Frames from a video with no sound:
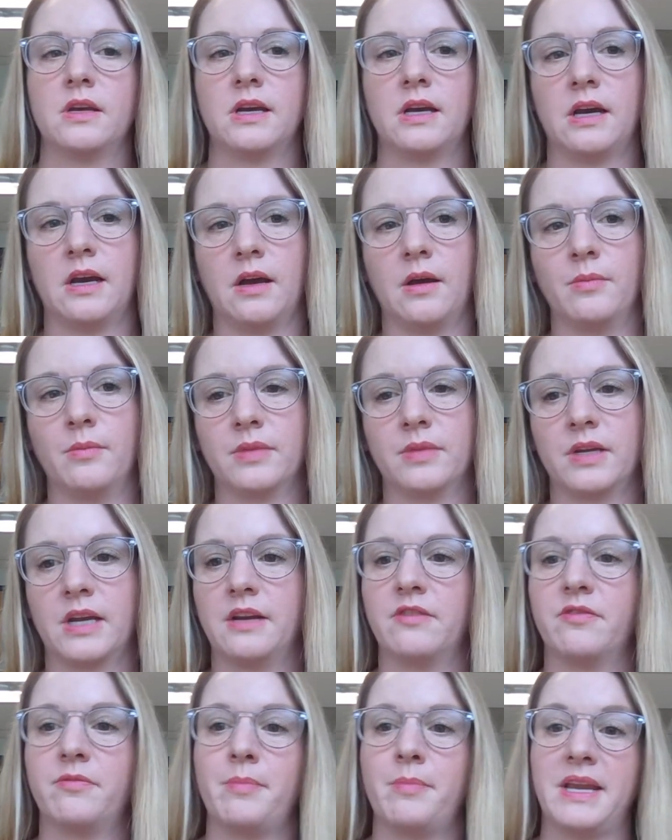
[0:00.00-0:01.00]
um,
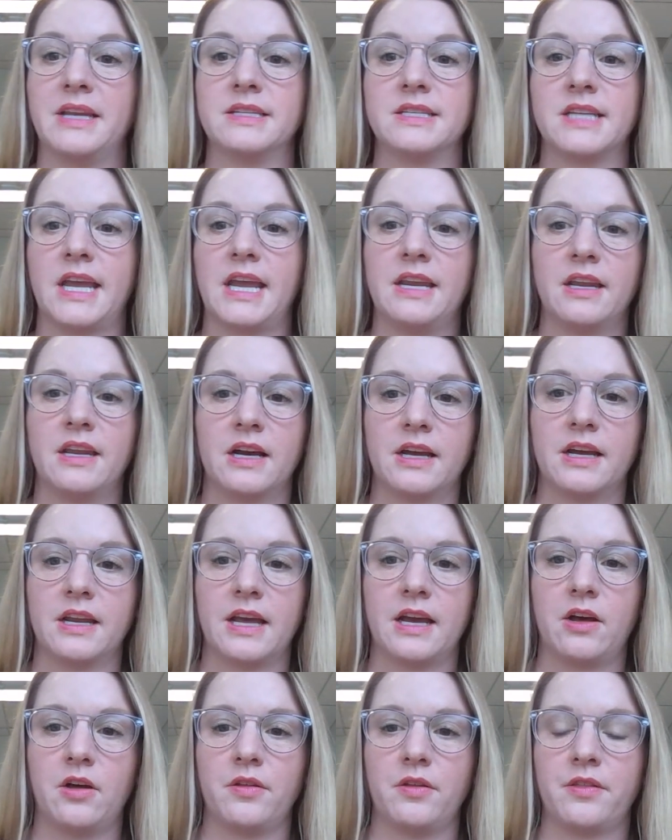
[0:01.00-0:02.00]
kind of maintain gut
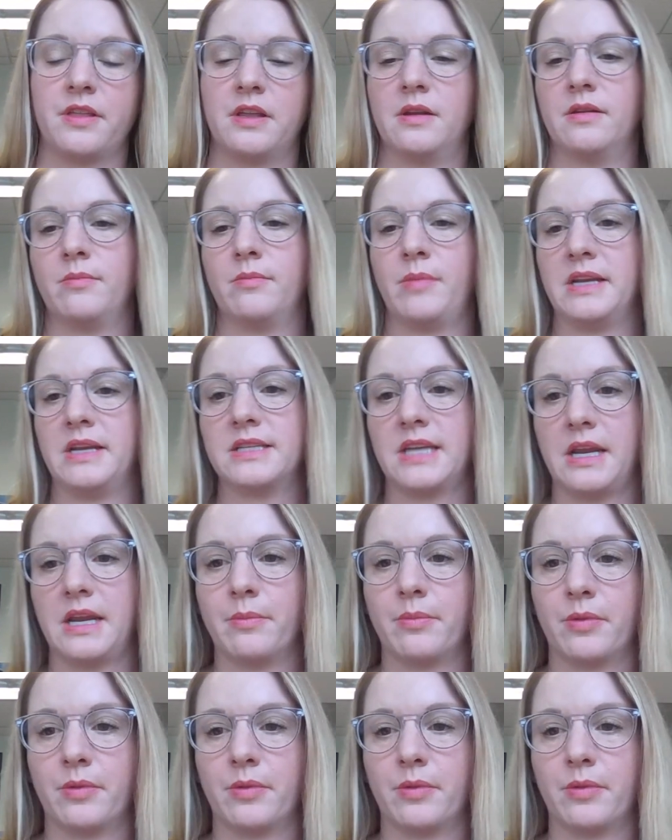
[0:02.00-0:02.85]
health and maintain